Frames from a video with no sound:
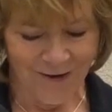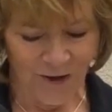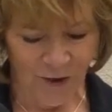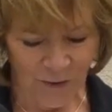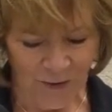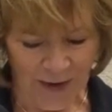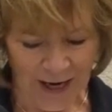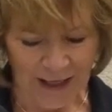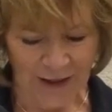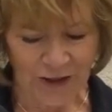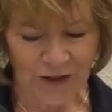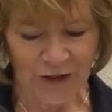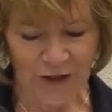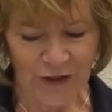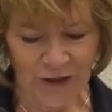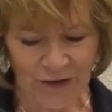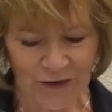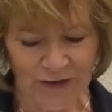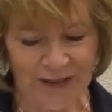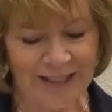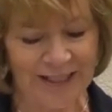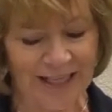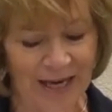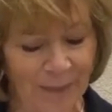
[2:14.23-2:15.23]

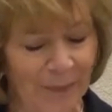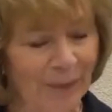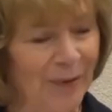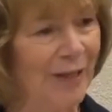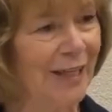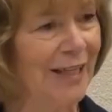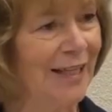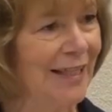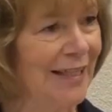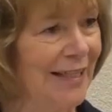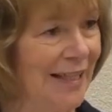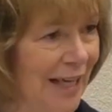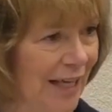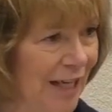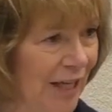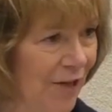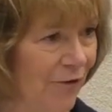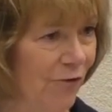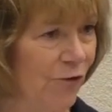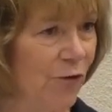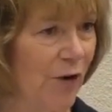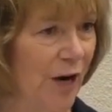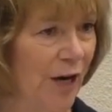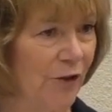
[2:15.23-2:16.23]
director, the deputy
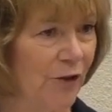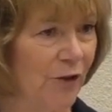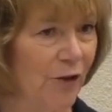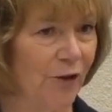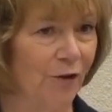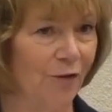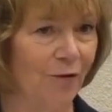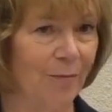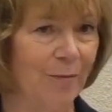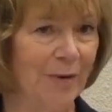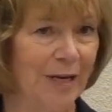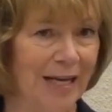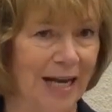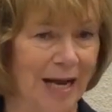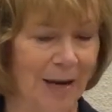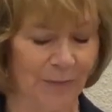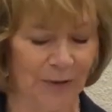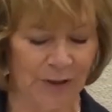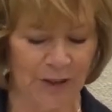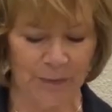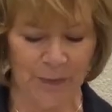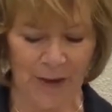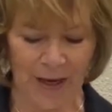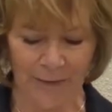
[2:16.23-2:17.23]
executive director of
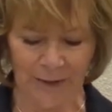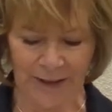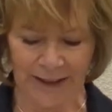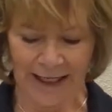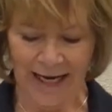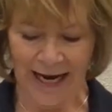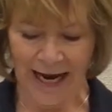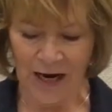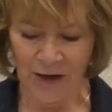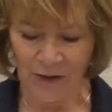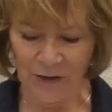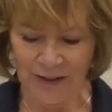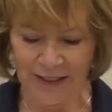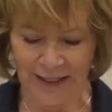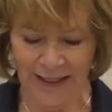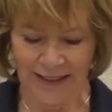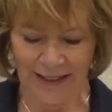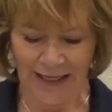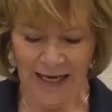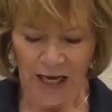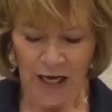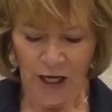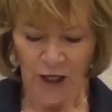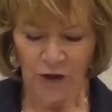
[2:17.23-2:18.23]
Minneapolis Public
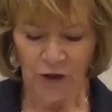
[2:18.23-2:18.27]
Housing,